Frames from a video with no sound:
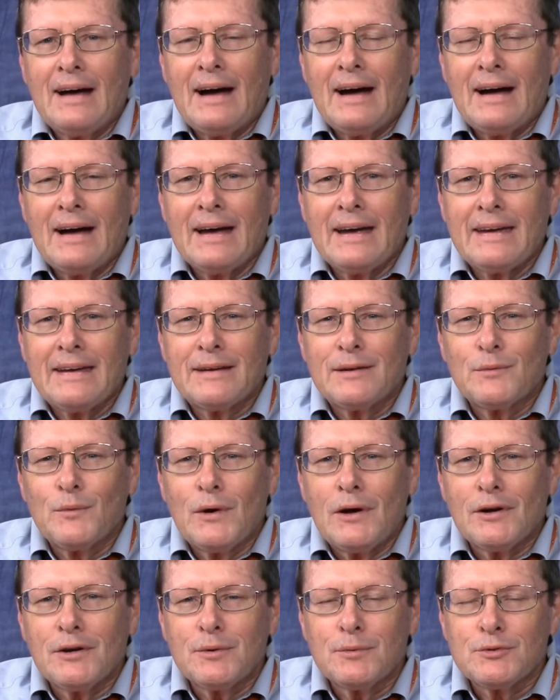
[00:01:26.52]
Hi, and
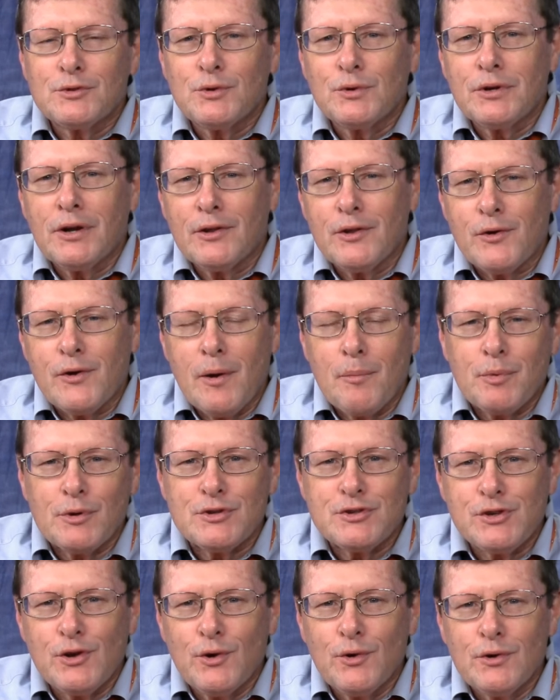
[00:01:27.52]
welcome to another
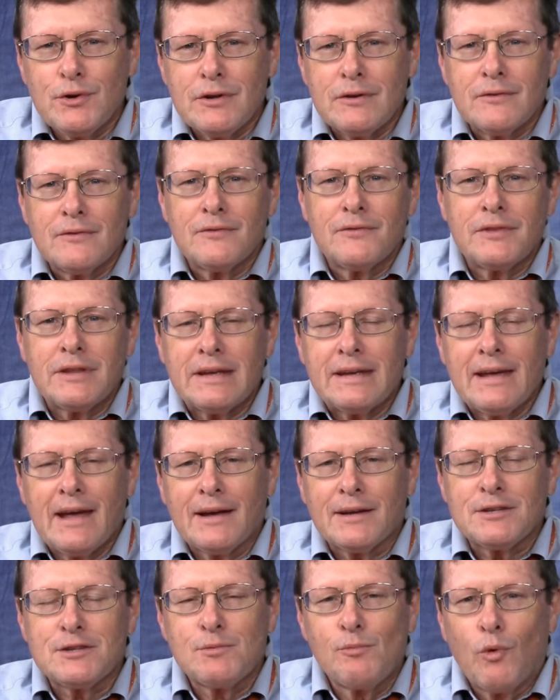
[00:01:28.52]
episode of the
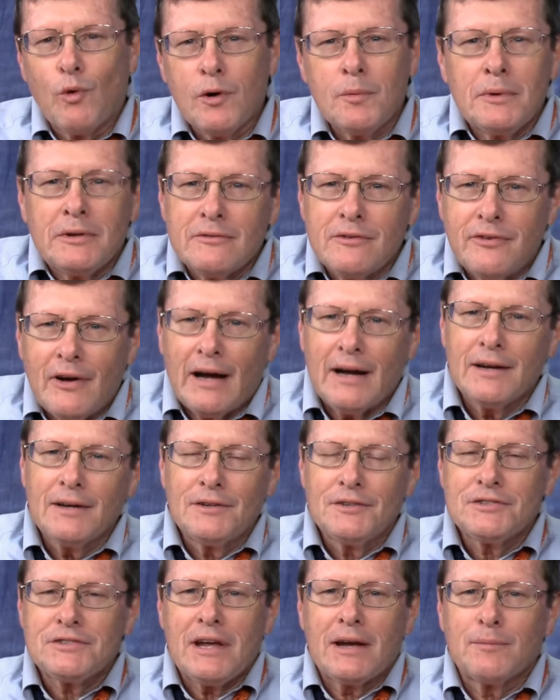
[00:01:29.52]
Ex Mormon
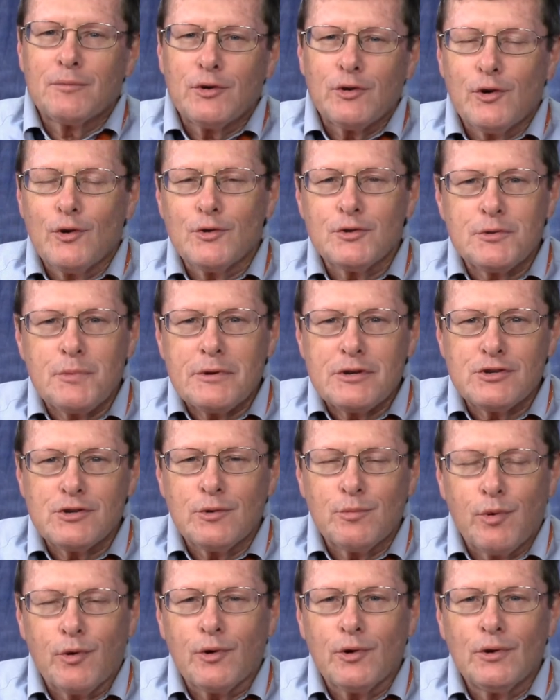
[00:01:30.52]
Files. I'm your host,
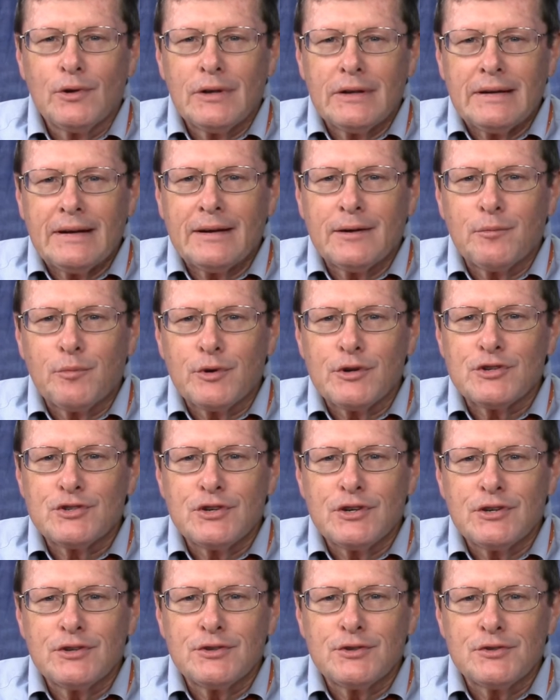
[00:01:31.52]
Bishop Earl, and I
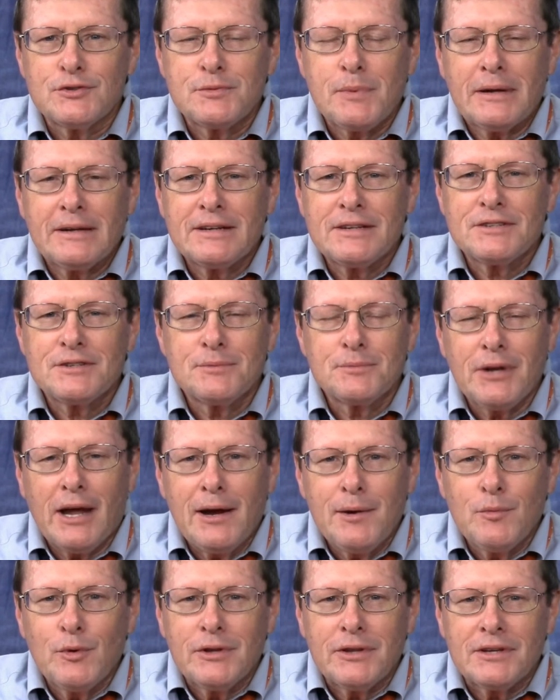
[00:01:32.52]
appreciate you spending some
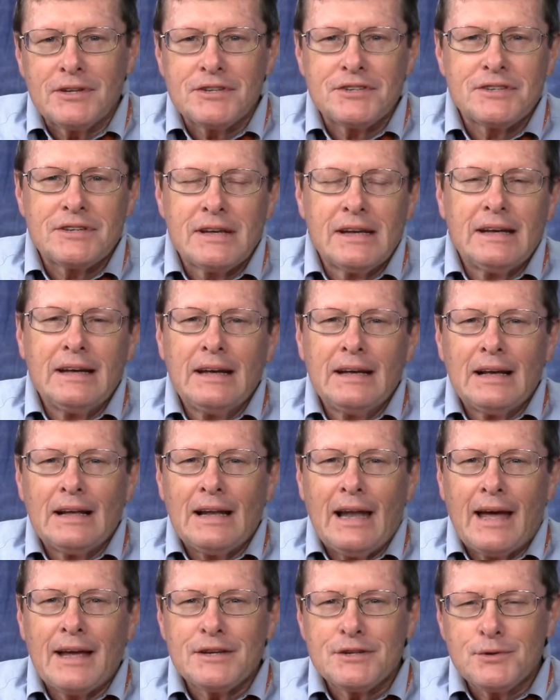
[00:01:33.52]
time with us.
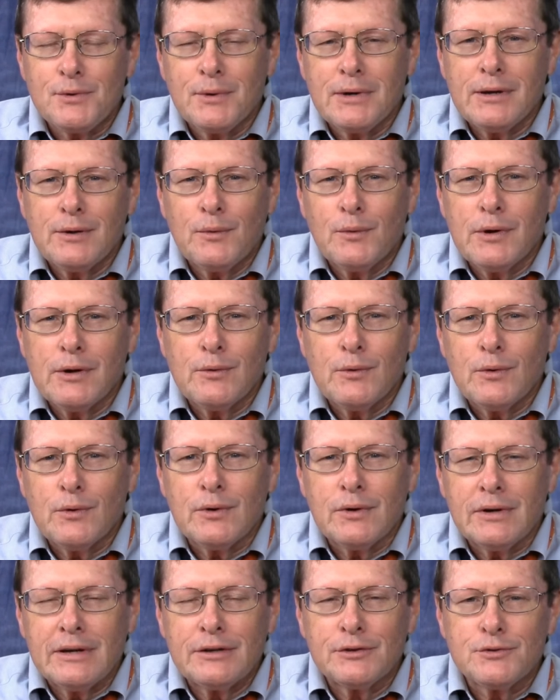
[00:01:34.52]
Last week, we
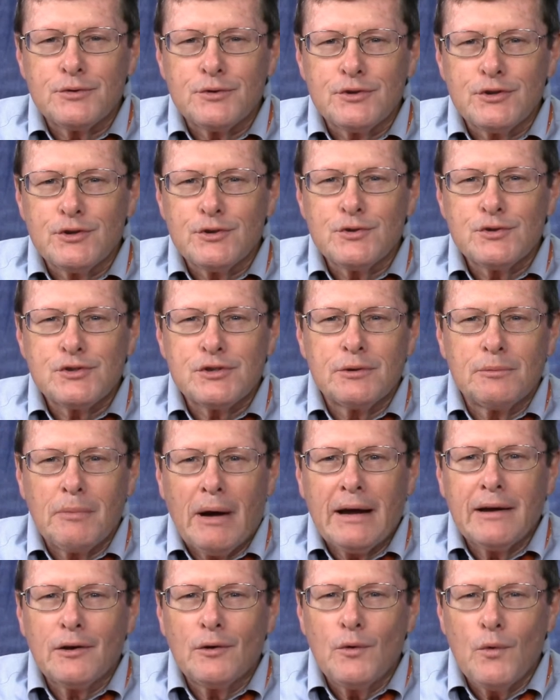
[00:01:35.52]
were introduced to
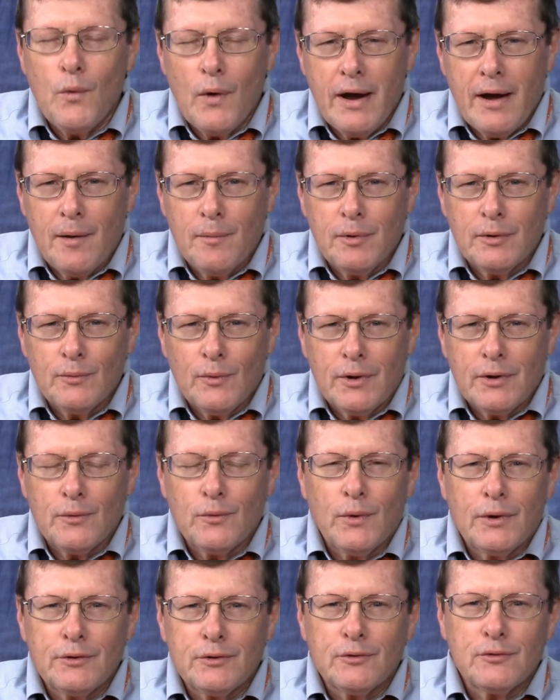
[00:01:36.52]
Michael Webb, and what a
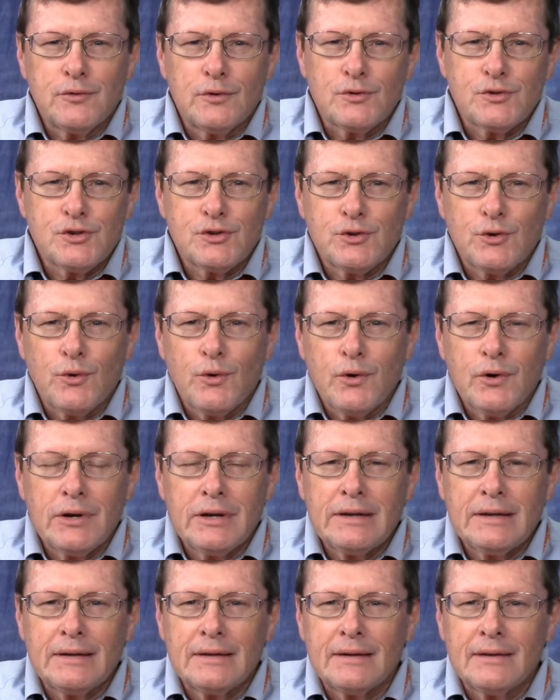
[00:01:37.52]
wonderful
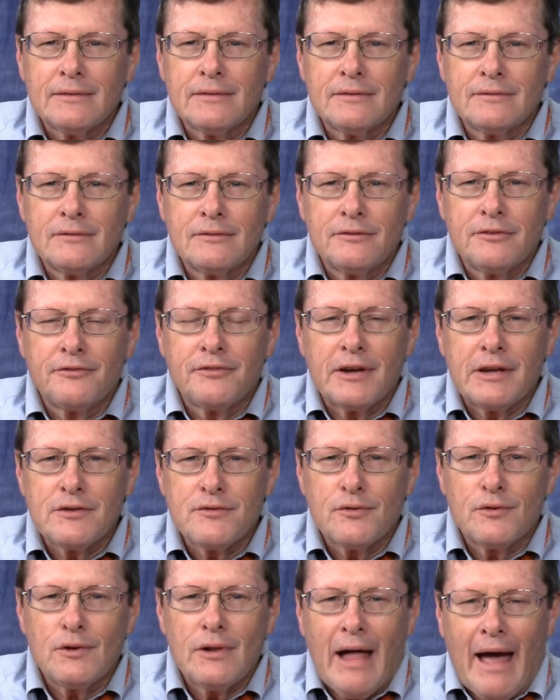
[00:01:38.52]
story a
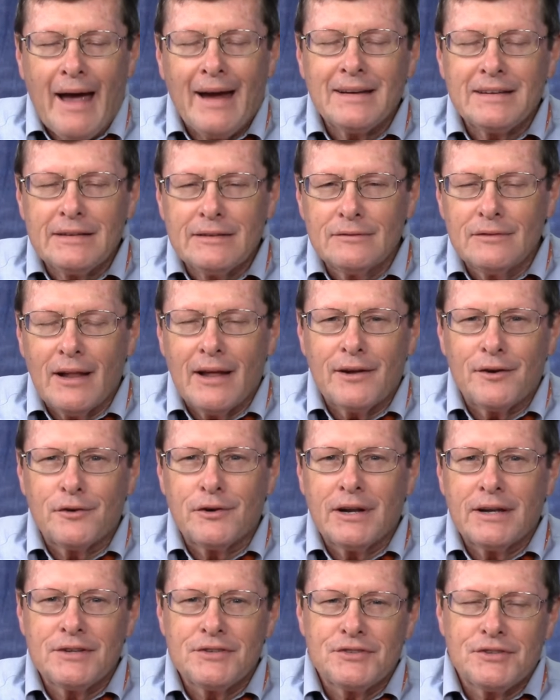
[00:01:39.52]
faithful, active Latter
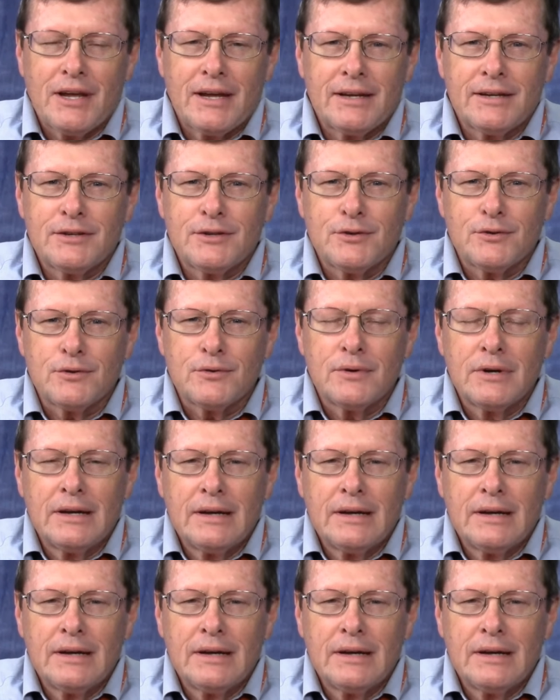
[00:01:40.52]
day Saint who